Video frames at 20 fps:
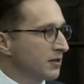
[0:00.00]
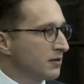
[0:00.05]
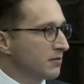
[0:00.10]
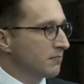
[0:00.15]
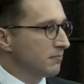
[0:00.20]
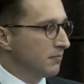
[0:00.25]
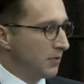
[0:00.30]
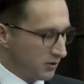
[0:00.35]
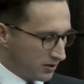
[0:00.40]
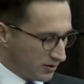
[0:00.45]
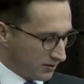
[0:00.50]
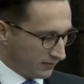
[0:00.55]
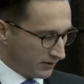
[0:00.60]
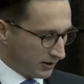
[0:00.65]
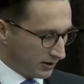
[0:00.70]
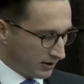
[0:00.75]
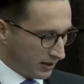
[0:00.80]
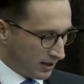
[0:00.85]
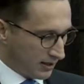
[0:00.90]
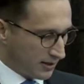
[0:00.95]
Most of the
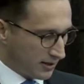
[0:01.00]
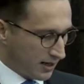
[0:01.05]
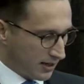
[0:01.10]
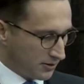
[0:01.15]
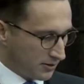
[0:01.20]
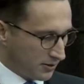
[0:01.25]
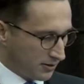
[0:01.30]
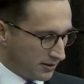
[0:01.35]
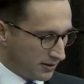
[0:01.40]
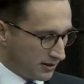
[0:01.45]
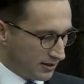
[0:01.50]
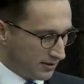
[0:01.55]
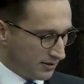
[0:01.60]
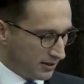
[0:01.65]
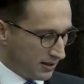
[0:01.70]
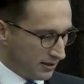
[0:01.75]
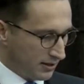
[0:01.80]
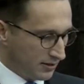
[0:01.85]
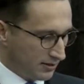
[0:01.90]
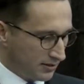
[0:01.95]
transactions these
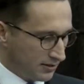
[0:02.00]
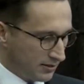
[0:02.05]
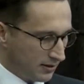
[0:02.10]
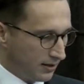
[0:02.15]
days